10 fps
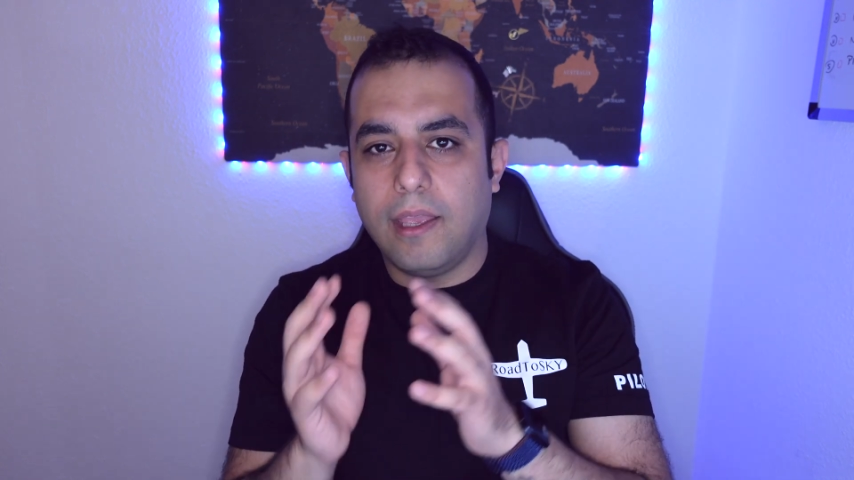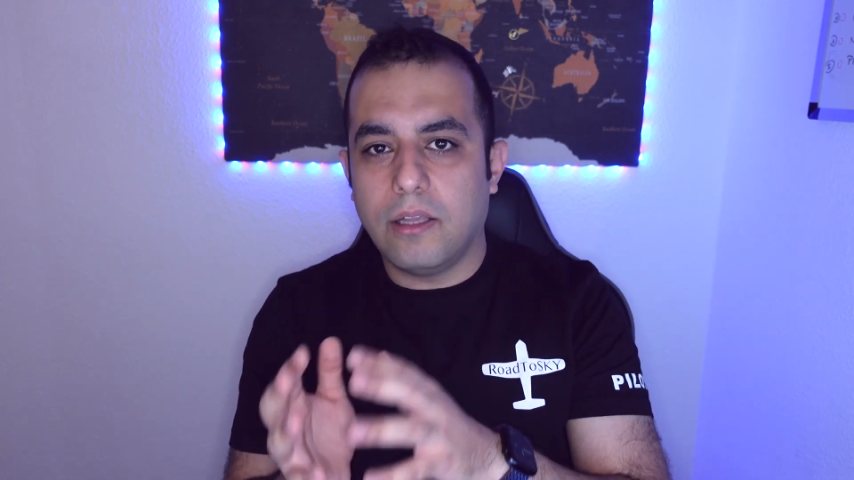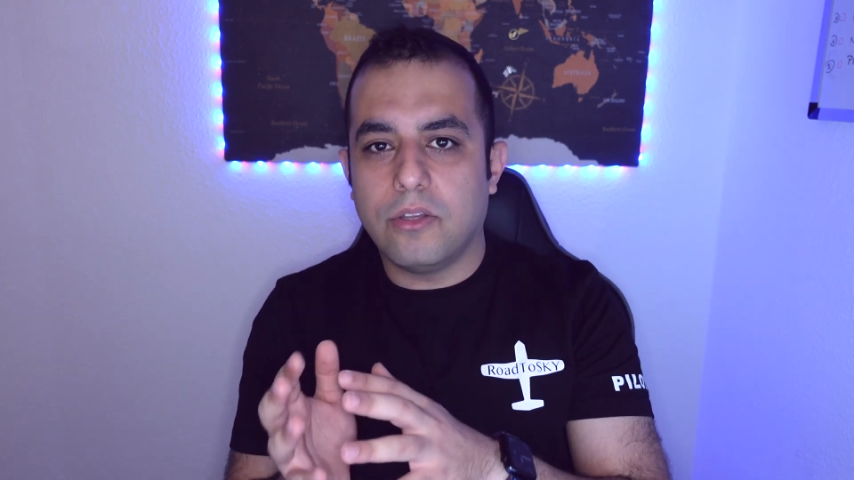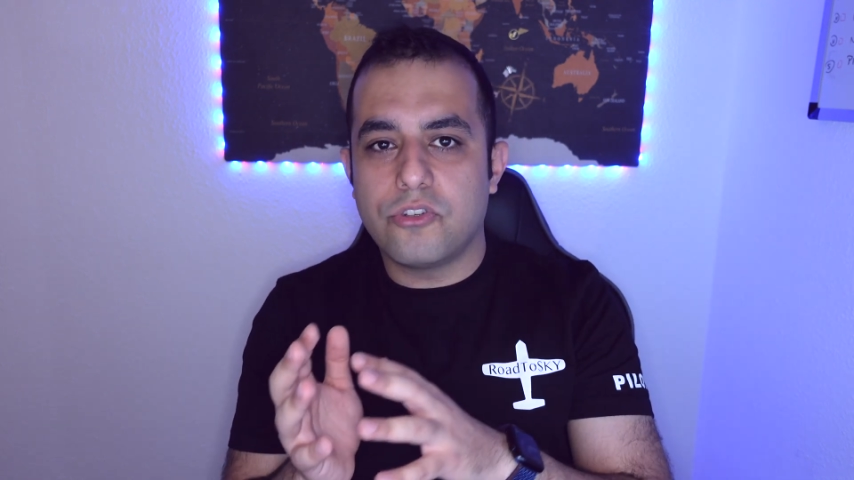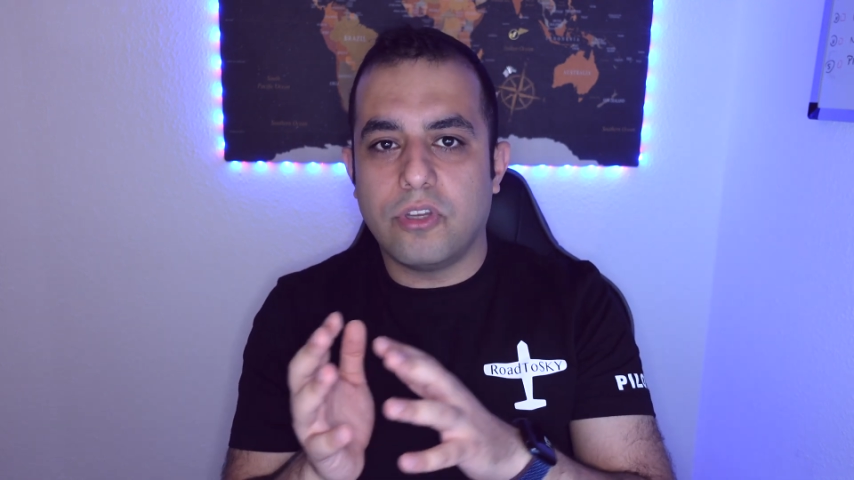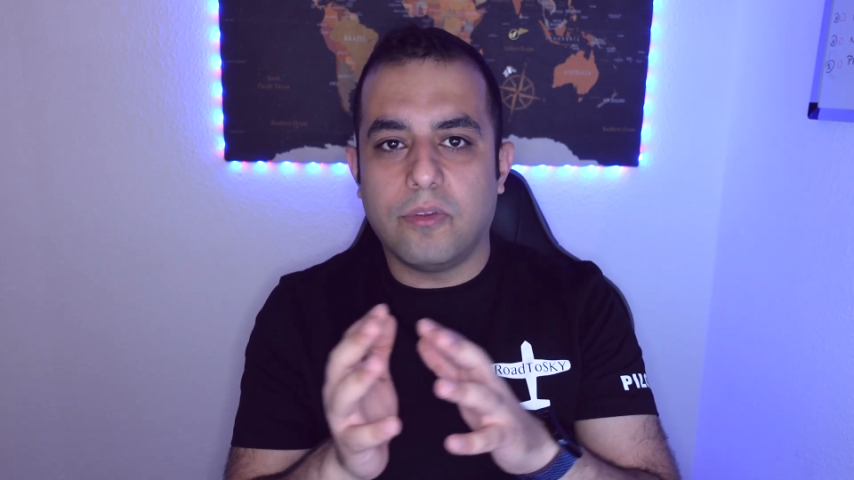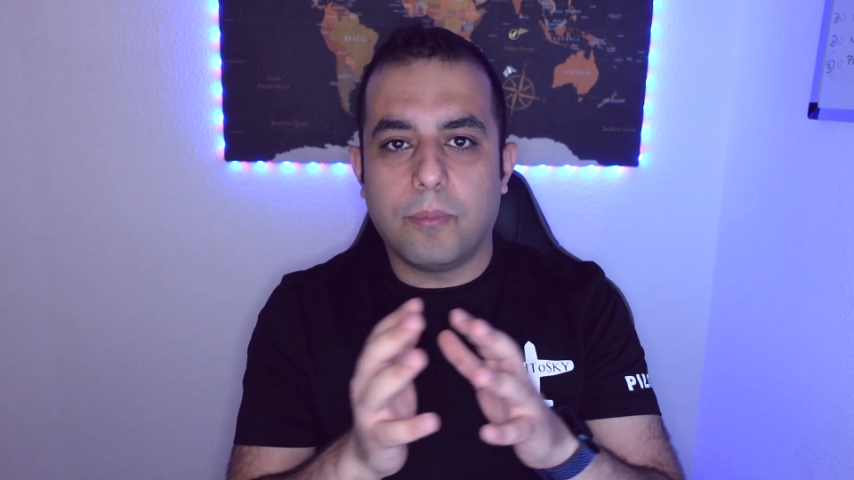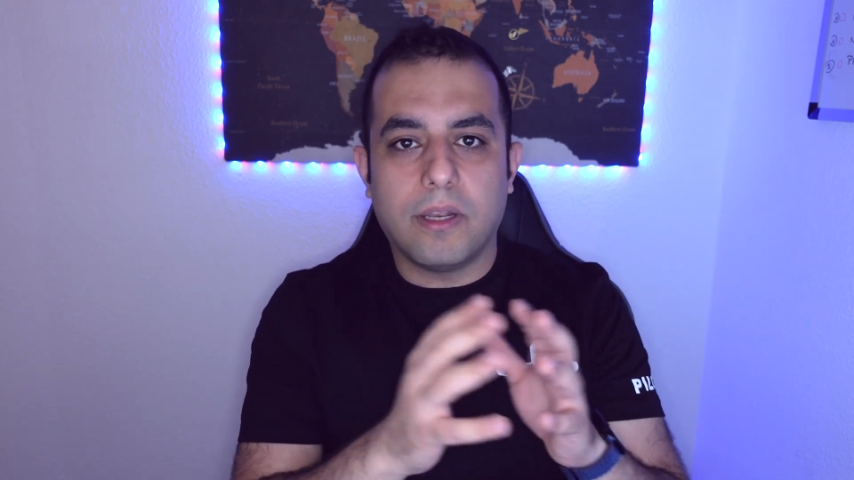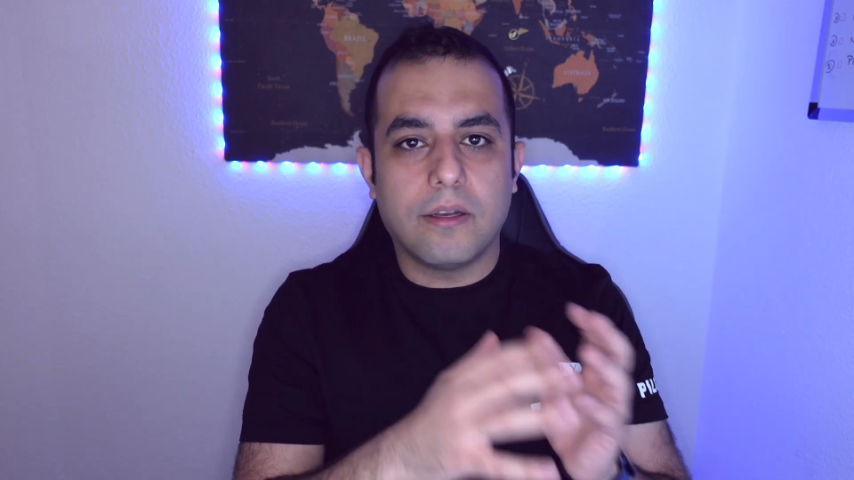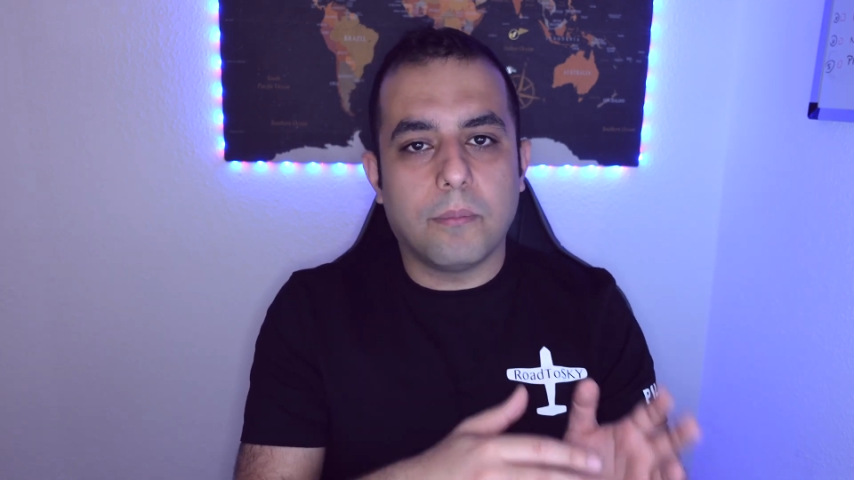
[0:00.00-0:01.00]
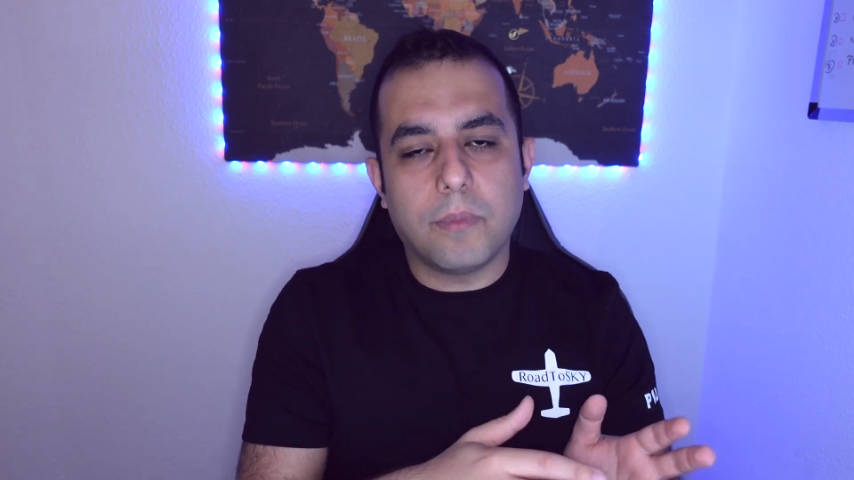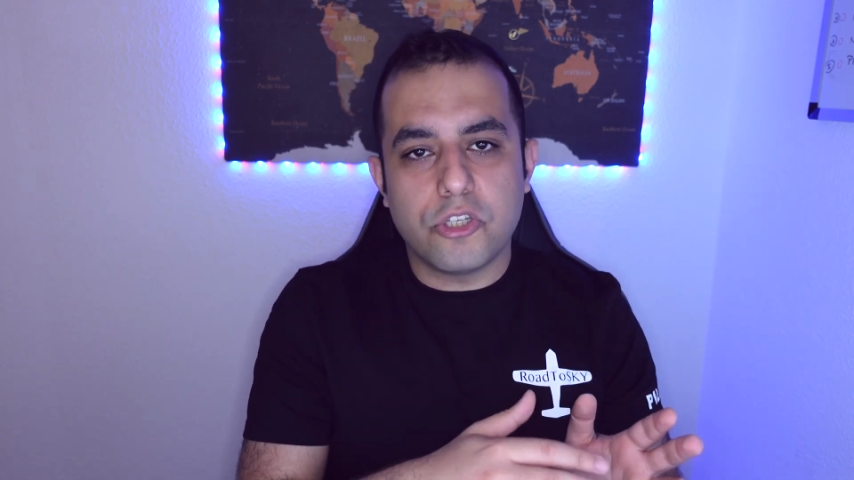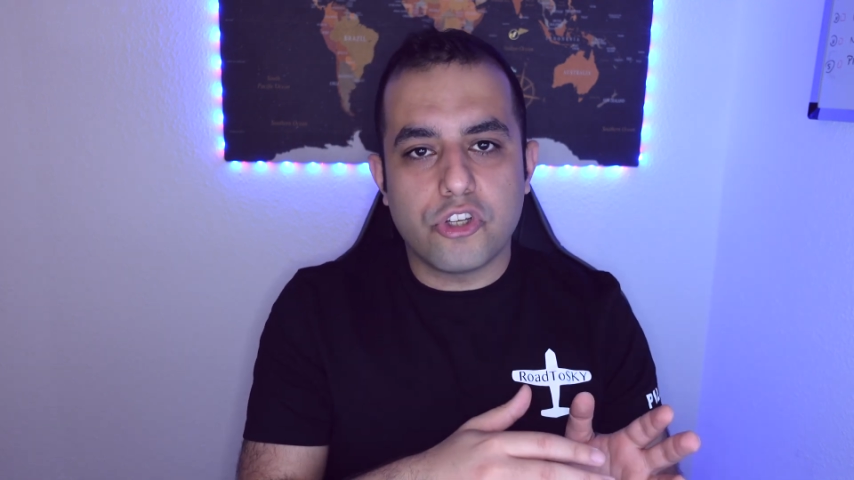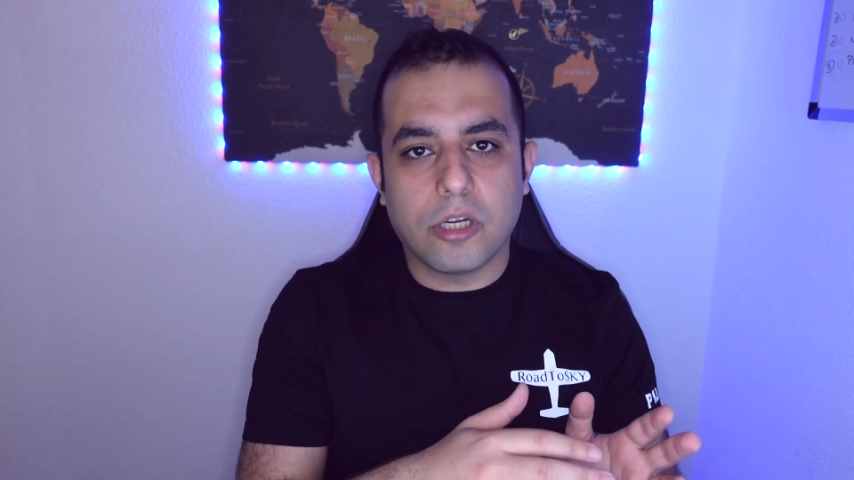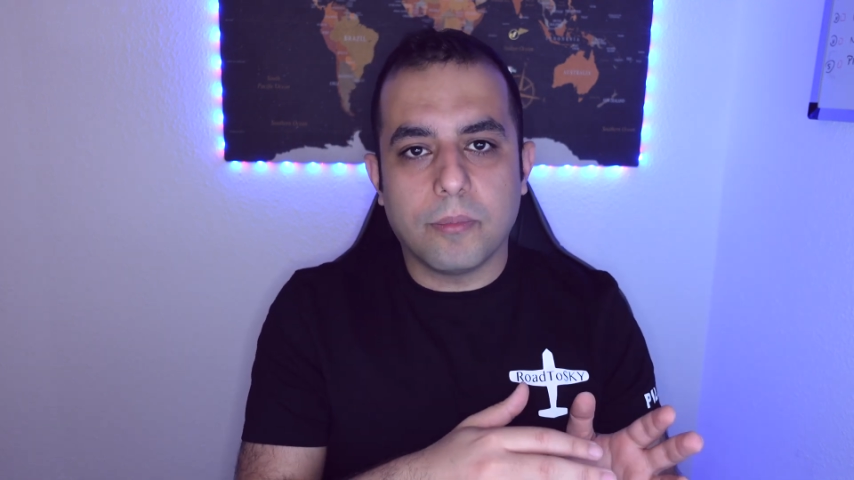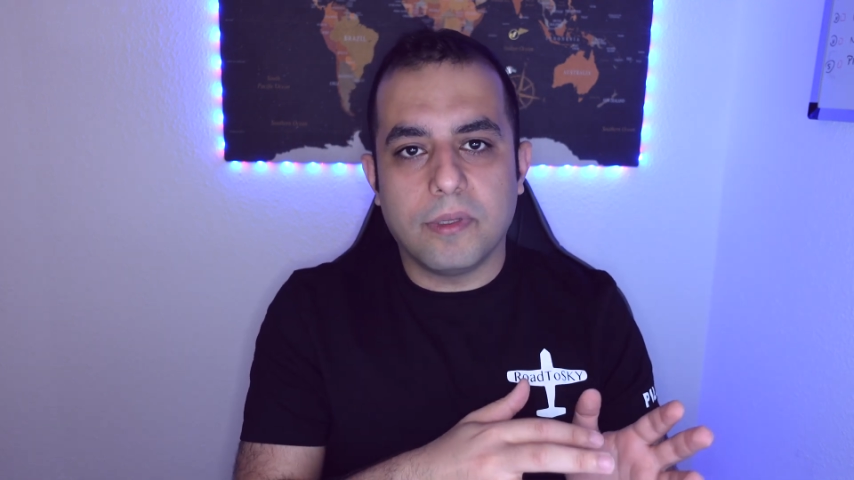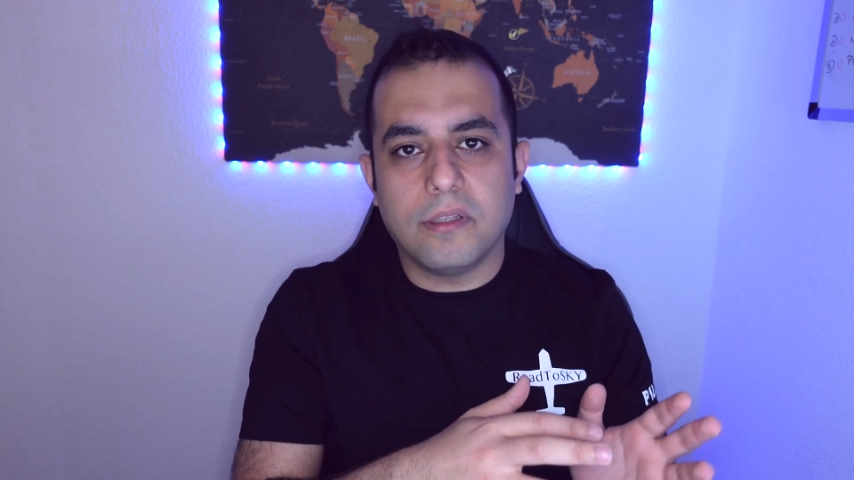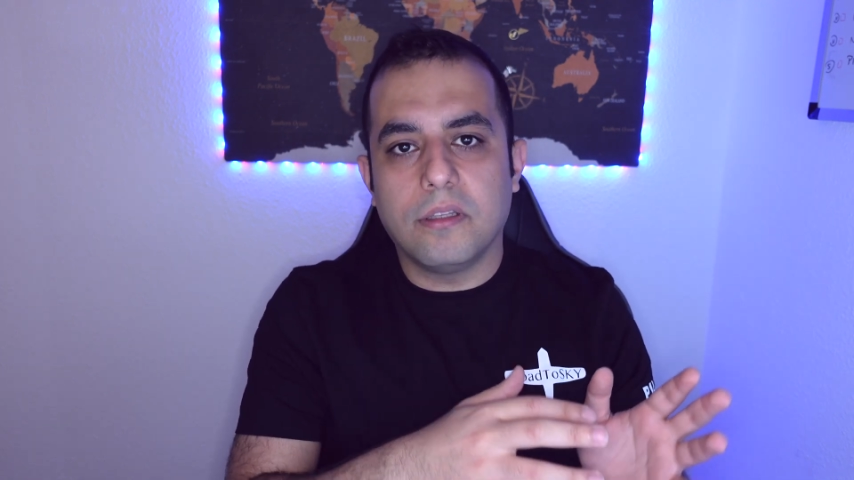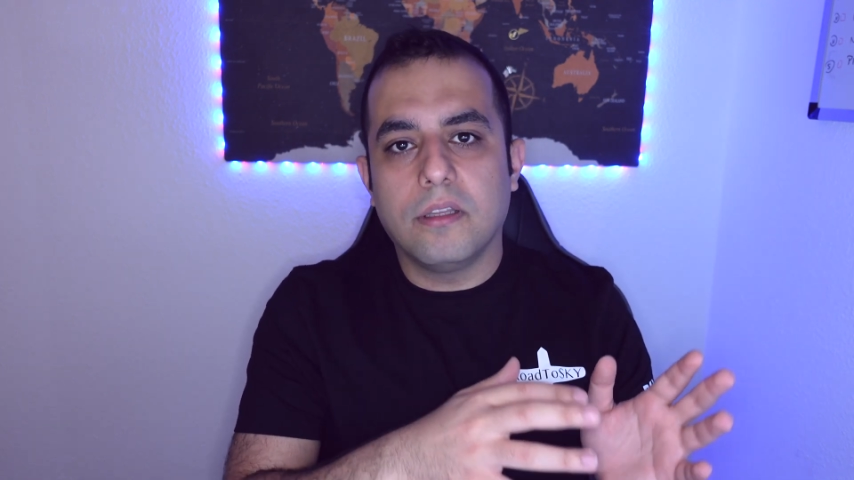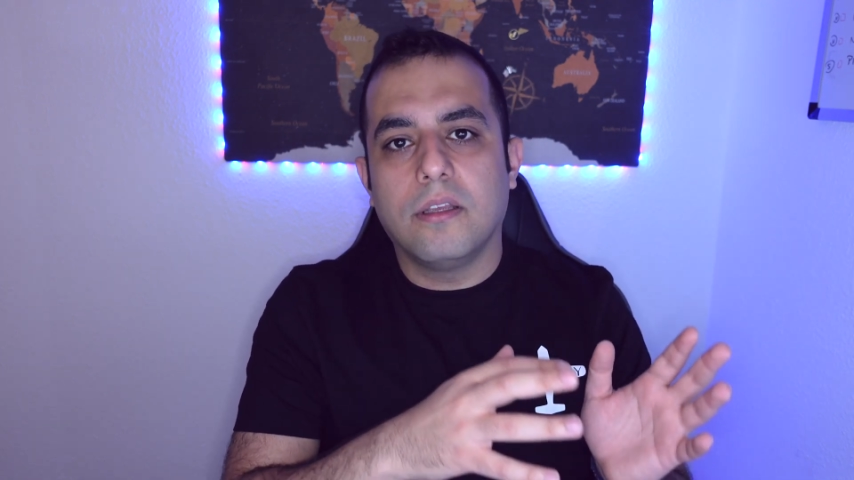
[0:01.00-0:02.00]
English is better than my
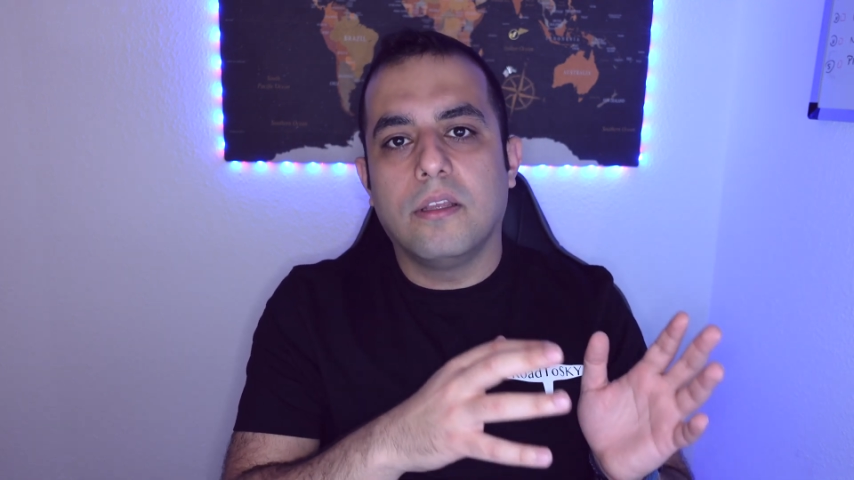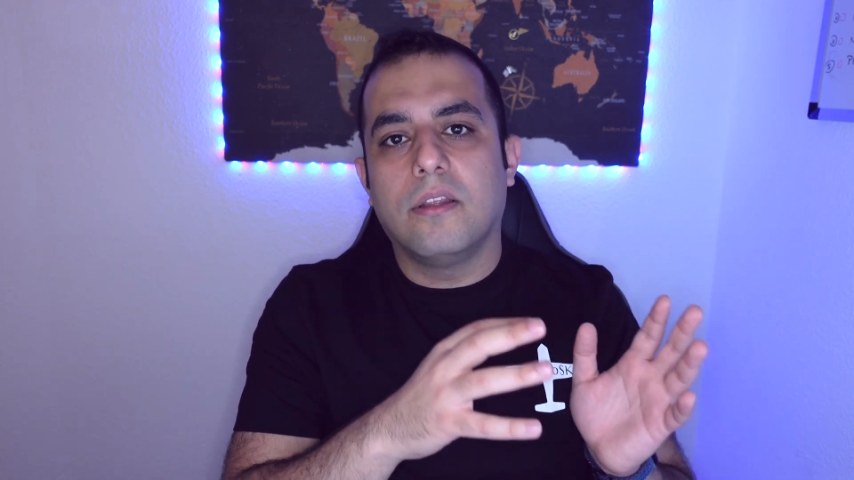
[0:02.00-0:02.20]
German.